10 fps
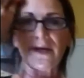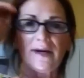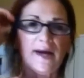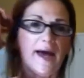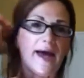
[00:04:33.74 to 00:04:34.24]

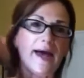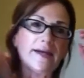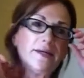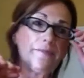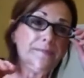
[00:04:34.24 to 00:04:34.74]
can
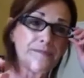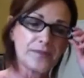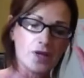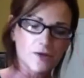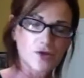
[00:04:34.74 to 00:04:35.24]
add
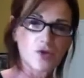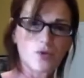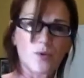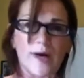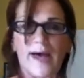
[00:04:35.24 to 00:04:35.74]

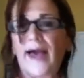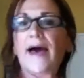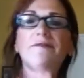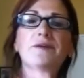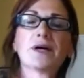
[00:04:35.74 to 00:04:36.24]
to a
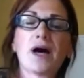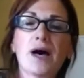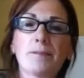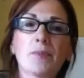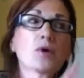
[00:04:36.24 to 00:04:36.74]
half a
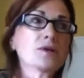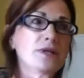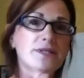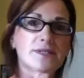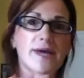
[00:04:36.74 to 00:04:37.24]
cup, or
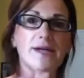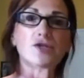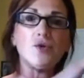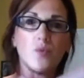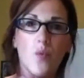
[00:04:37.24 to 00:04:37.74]
let's say
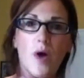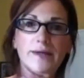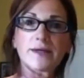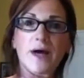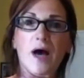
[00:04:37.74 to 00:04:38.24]
to
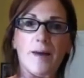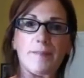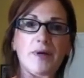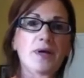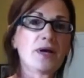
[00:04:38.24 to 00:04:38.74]
1
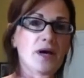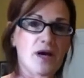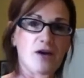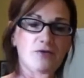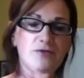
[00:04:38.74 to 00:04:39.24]
cup
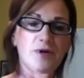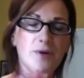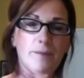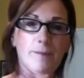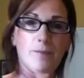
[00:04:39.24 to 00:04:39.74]
of
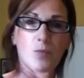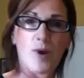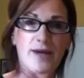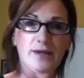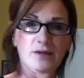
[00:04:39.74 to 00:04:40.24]

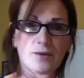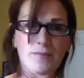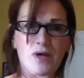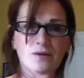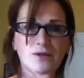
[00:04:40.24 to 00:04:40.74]
regular
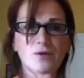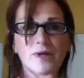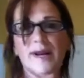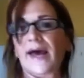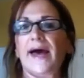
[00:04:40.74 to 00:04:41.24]
milk. You
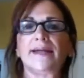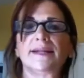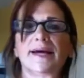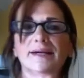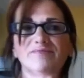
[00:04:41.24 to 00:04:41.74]
can add
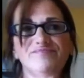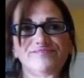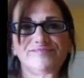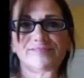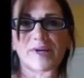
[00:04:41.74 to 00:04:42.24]
like
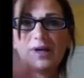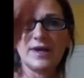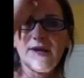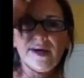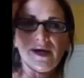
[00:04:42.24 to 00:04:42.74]

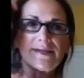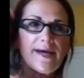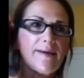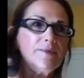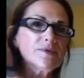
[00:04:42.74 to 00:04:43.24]
a
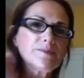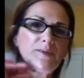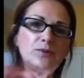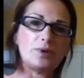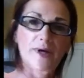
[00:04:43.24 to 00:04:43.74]

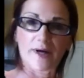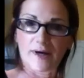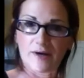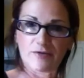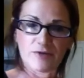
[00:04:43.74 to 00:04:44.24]
tablespoon
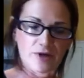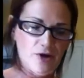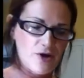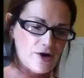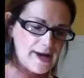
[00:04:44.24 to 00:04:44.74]
of
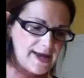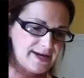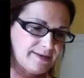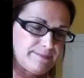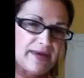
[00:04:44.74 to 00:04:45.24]
vinegar,
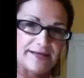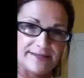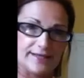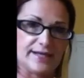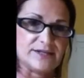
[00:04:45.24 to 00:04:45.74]
and it
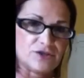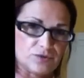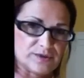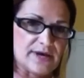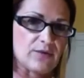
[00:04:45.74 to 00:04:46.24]
makes it
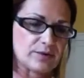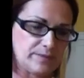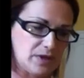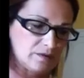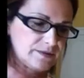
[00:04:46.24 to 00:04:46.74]
into soured
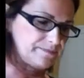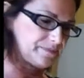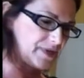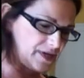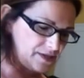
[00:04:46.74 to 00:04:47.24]
milk.
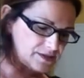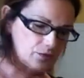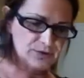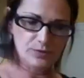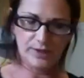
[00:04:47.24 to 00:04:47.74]

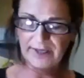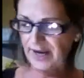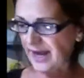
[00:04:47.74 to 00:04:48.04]
So we're doing a